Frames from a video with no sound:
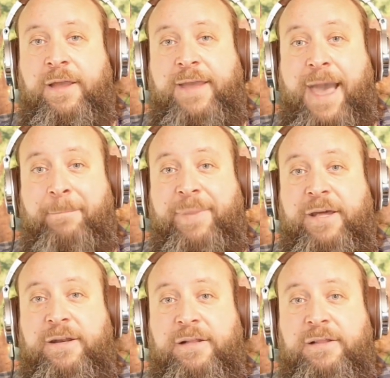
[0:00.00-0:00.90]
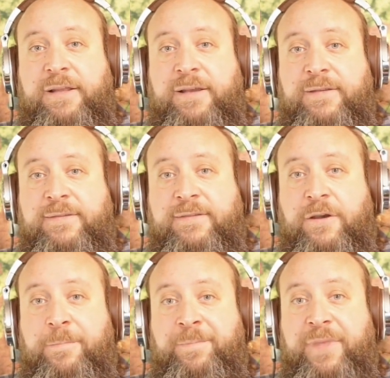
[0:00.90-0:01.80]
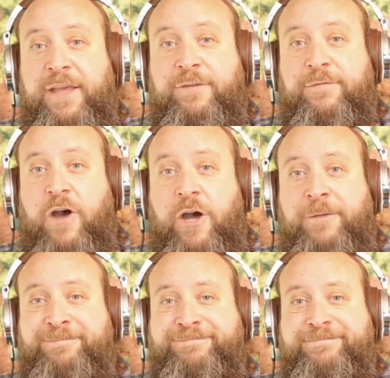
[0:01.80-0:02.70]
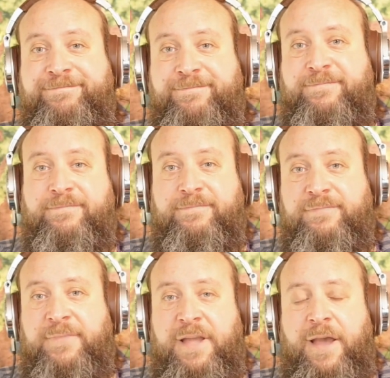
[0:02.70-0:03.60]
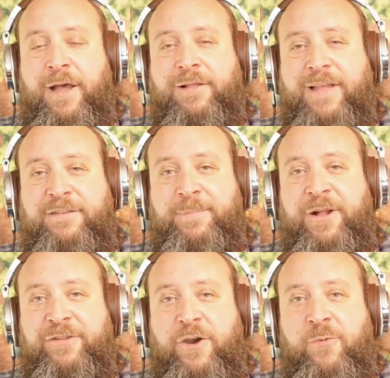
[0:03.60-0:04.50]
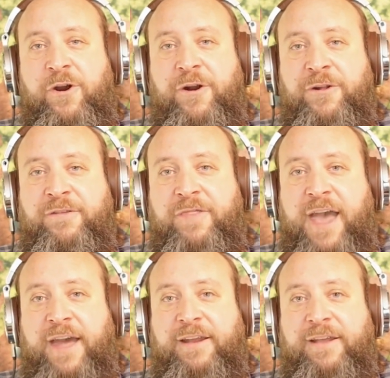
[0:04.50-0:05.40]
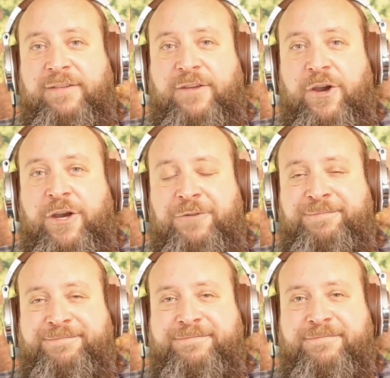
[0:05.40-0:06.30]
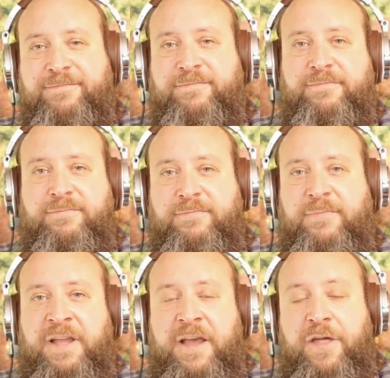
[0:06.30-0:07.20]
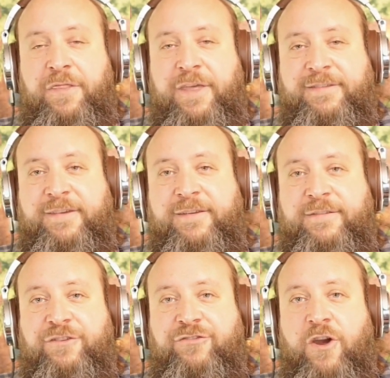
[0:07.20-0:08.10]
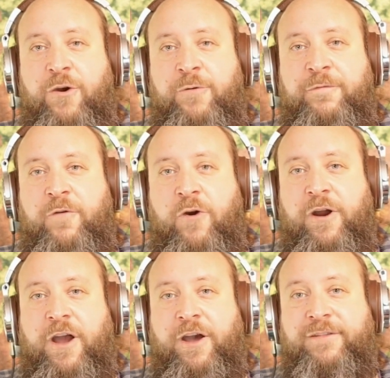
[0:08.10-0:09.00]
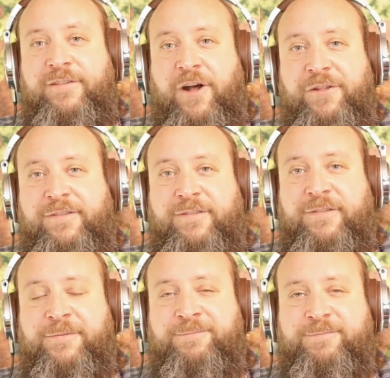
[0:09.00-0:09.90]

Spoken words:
Capitalism is fun. Let's build a world that is good. This is a show for adults.